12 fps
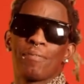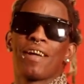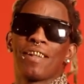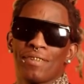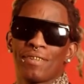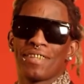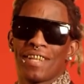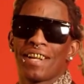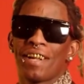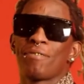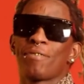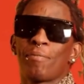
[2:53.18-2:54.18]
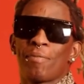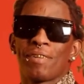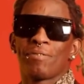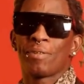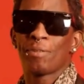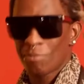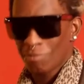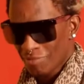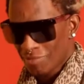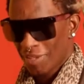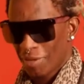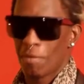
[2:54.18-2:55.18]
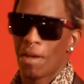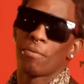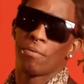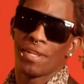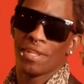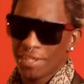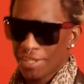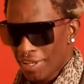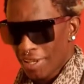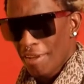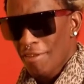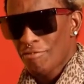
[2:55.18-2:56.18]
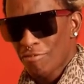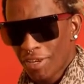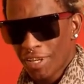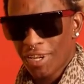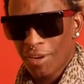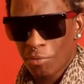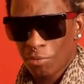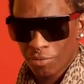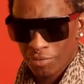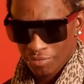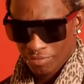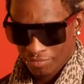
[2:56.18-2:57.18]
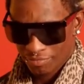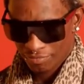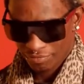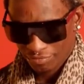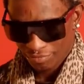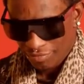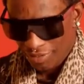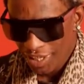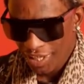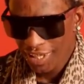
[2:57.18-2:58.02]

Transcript: The prosecutors have quoted many of his lyrics and deemed them as a confession. Young